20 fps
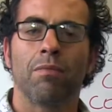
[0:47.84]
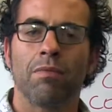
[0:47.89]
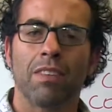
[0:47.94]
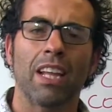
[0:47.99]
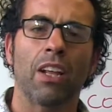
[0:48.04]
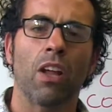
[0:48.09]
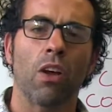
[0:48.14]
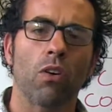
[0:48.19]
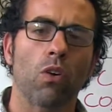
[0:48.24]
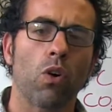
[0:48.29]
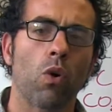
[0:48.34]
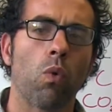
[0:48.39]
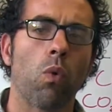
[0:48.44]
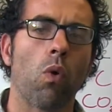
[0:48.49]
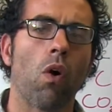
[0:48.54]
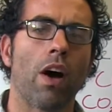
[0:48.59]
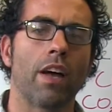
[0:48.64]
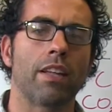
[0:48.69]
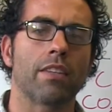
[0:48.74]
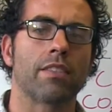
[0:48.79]
they don't
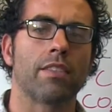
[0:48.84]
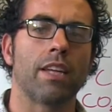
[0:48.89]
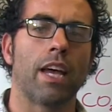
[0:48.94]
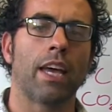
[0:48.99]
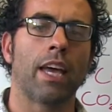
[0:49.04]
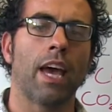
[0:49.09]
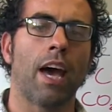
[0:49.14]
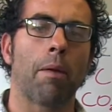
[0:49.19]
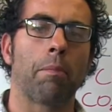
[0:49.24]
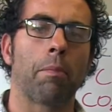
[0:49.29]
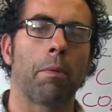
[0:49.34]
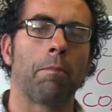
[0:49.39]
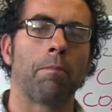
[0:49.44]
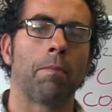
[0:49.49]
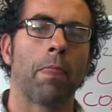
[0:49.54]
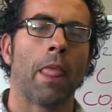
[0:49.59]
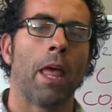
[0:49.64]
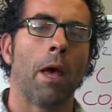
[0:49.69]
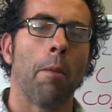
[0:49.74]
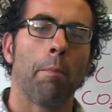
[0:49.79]
quite stack
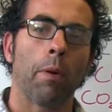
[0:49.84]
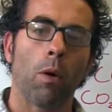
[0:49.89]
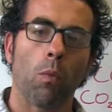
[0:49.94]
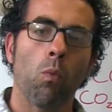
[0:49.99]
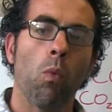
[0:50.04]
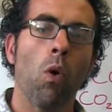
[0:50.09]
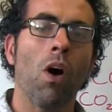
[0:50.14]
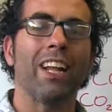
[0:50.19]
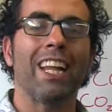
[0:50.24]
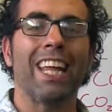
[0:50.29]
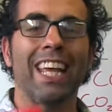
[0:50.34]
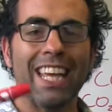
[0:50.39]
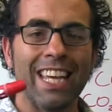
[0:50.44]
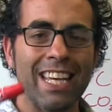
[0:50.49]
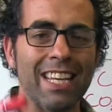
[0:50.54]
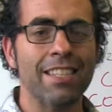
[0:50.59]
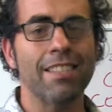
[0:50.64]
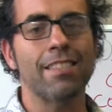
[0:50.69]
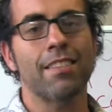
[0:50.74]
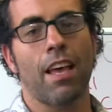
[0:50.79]
up. But what
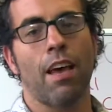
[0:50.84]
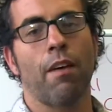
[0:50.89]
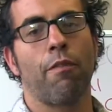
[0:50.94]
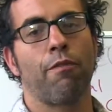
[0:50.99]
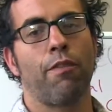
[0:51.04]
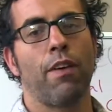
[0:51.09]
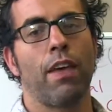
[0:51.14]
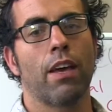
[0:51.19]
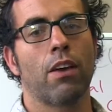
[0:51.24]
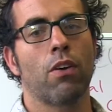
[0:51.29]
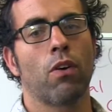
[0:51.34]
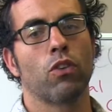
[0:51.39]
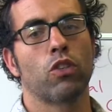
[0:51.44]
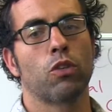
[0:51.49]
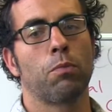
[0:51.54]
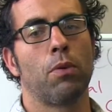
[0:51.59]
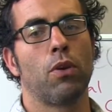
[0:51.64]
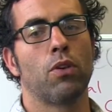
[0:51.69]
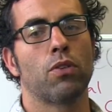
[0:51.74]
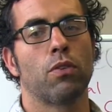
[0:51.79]
is a fair
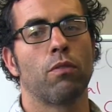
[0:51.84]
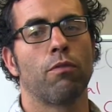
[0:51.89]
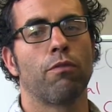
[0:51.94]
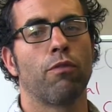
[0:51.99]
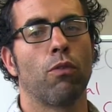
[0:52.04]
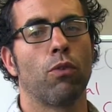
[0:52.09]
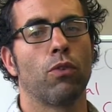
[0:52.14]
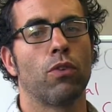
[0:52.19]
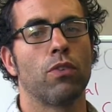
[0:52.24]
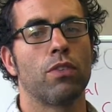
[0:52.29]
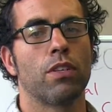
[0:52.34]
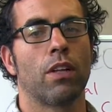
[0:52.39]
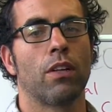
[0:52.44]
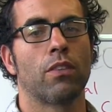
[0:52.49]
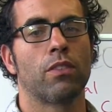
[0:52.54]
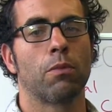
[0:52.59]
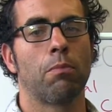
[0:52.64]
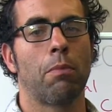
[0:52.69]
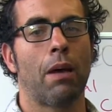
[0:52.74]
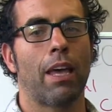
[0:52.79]
contribution for New
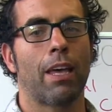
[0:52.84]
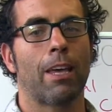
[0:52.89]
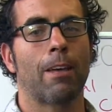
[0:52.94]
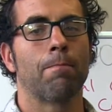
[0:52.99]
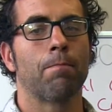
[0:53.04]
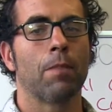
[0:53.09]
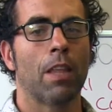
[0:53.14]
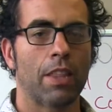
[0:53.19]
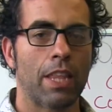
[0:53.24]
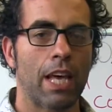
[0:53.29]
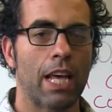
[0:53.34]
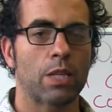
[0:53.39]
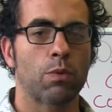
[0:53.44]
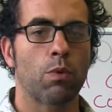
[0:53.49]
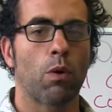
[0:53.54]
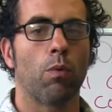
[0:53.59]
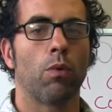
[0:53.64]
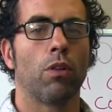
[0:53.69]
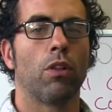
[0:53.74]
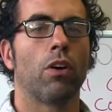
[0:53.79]
Zealand to make? That's
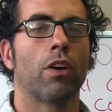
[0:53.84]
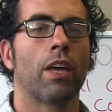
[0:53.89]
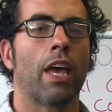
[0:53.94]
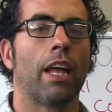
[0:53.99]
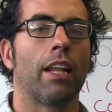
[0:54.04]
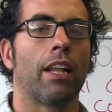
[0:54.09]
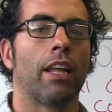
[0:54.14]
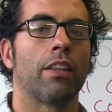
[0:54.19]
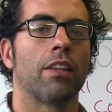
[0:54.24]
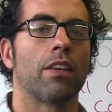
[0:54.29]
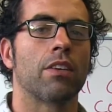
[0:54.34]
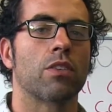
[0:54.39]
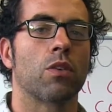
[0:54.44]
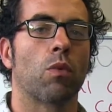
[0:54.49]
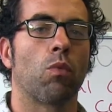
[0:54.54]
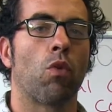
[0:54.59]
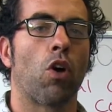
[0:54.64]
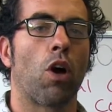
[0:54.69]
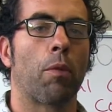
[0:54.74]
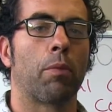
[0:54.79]
what we'll look at in this
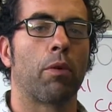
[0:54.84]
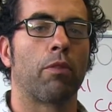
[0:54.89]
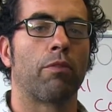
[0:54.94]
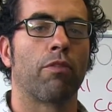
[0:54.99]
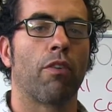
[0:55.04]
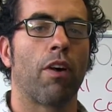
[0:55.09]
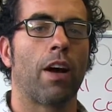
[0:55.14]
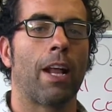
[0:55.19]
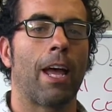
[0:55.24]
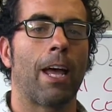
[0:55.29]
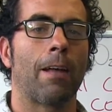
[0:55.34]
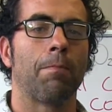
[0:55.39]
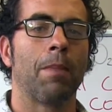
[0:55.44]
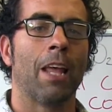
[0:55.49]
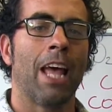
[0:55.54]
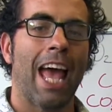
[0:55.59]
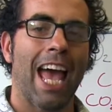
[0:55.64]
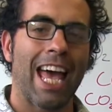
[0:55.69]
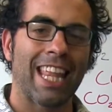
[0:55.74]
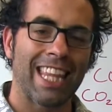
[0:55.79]
Whiteboard Friday.
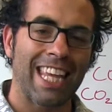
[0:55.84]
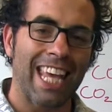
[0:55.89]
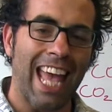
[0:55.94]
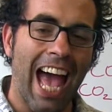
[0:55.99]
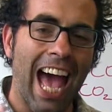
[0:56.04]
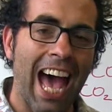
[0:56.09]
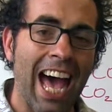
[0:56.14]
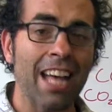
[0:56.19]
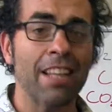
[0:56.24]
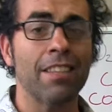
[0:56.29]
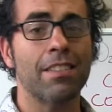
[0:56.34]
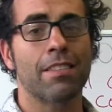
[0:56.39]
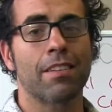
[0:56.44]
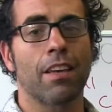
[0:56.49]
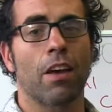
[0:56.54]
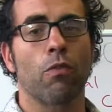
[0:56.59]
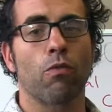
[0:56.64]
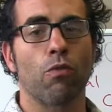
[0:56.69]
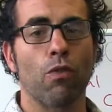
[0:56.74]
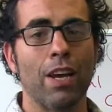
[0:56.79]
And the
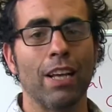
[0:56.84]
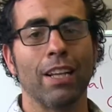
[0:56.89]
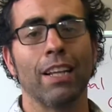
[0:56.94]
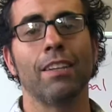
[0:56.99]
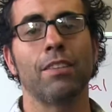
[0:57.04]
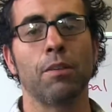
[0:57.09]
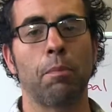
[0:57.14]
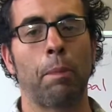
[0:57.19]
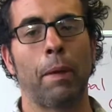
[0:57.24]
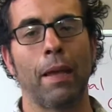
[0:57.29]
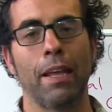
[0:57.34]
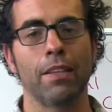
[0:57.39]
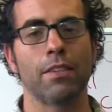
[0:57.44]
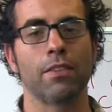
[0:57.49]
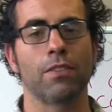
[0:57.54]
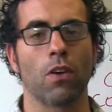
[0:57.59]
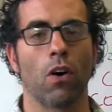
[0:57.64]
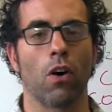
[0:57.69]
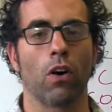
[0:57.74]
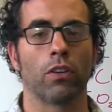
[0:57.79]
answer really
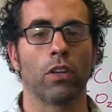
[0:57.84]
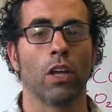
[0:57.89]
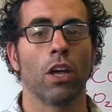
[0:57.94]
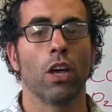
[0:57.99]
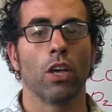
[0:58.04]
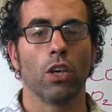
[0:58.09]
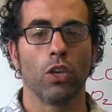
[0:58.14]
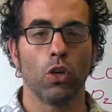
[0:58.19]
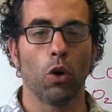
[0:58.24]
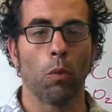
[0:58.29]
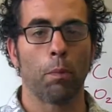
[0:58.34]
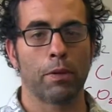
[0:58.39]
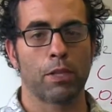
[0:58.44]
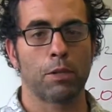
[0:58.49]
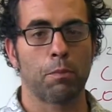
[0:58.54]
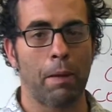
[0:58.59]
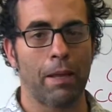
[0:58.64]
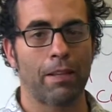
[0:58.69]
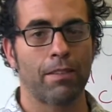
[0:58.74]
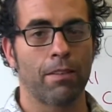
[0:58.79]
depends on your
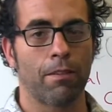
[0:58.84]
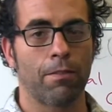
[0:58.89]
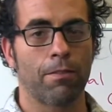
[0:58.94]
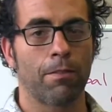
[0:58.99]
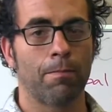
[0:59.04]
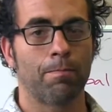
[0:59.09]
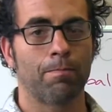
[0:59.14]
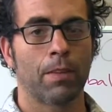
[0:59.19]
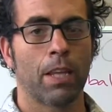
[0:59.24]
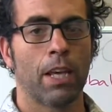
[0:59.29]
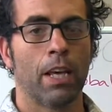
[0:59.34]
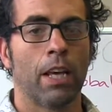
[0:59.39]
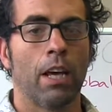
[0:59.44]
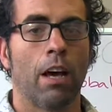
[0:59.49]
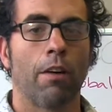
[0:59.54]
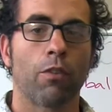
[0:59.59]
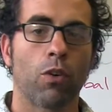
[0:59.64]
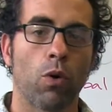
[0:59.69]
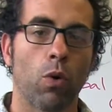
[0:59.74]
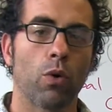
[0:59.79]
perspective.
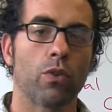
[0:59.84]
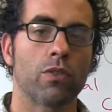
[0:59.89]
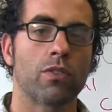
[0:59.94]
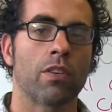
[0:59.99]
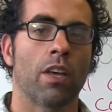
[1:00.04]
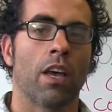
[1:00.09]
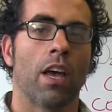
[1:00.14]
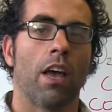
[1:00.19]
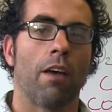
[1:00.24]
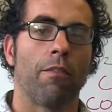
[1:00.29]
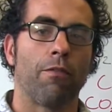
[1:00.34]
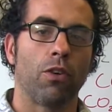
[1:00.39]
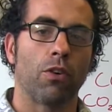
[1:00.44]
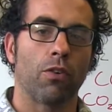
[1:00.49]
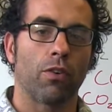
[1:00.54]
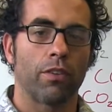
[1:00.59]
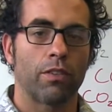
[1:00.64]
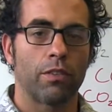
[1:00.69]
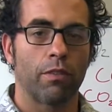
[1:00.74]
Of course, if you're a